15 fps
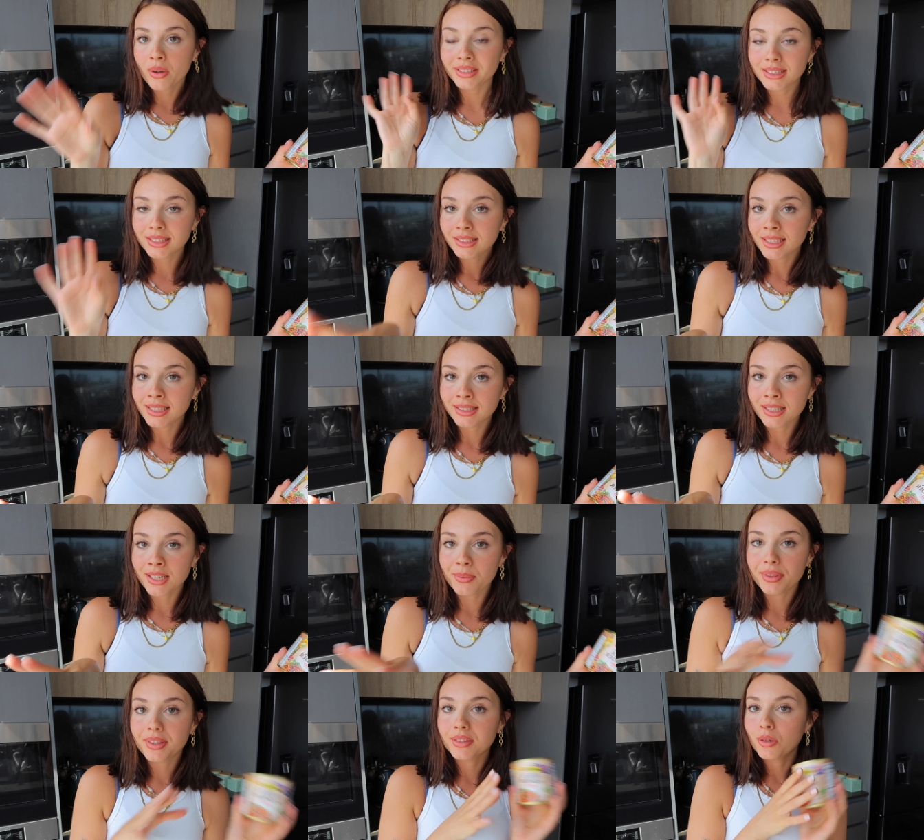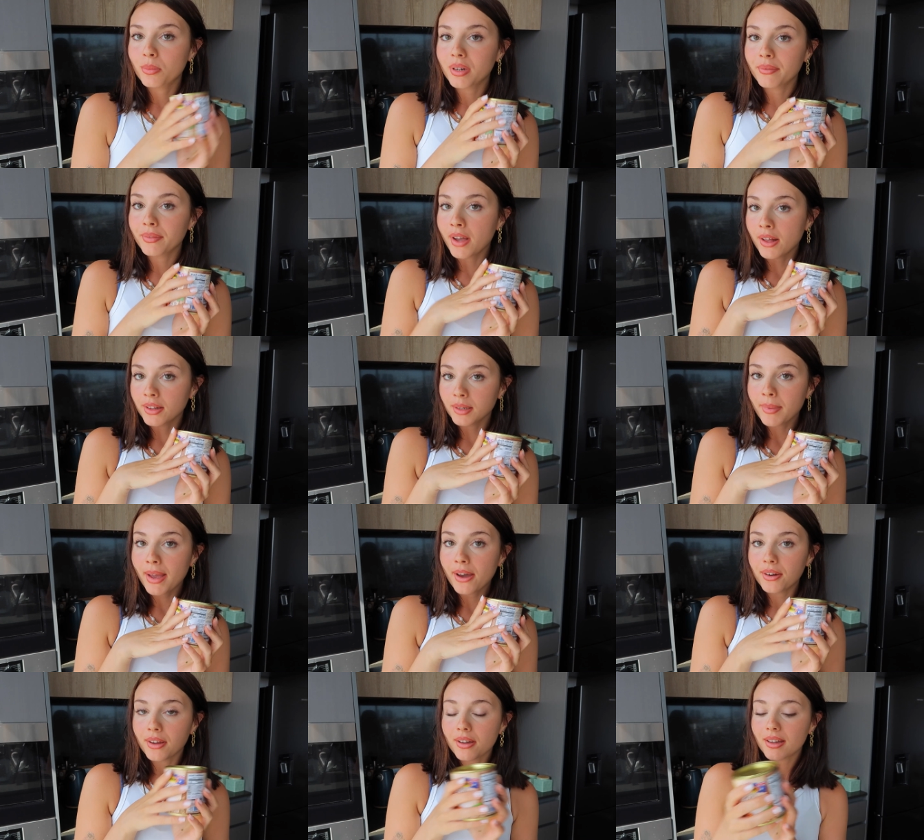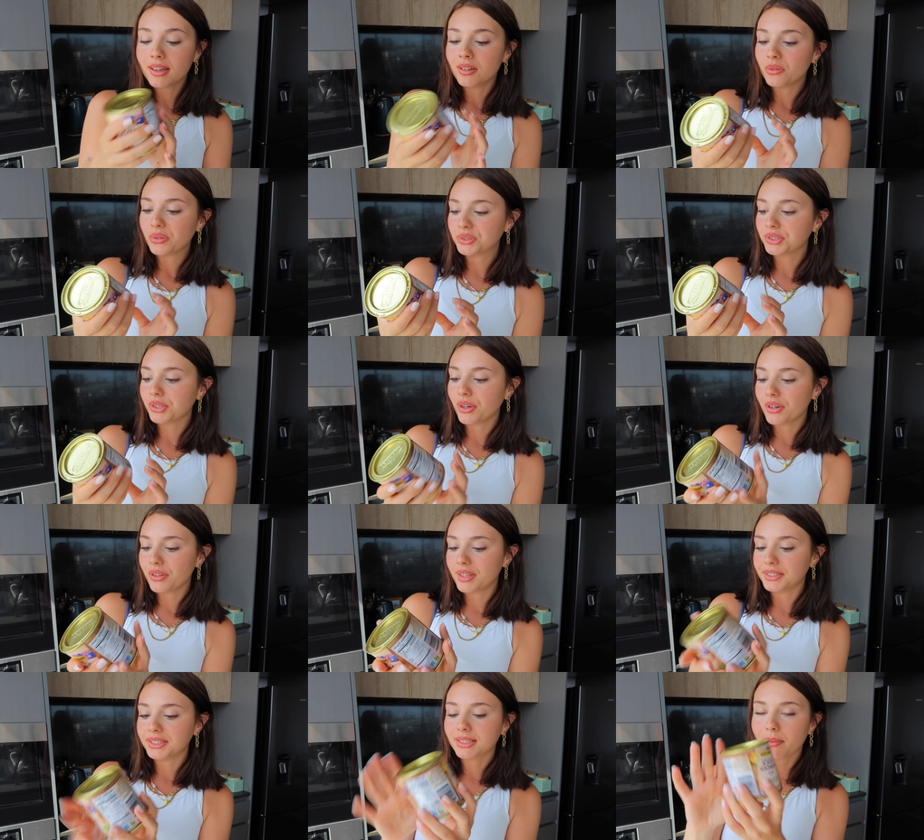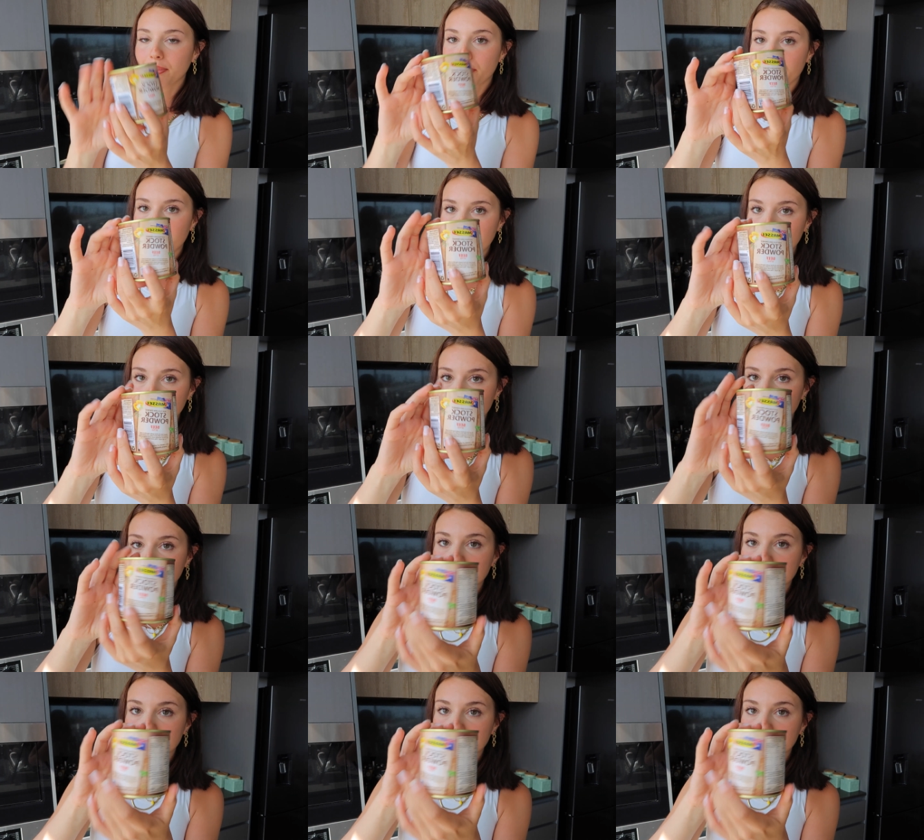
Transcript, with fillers: going to season it with a little bit of garlic powder and also this beef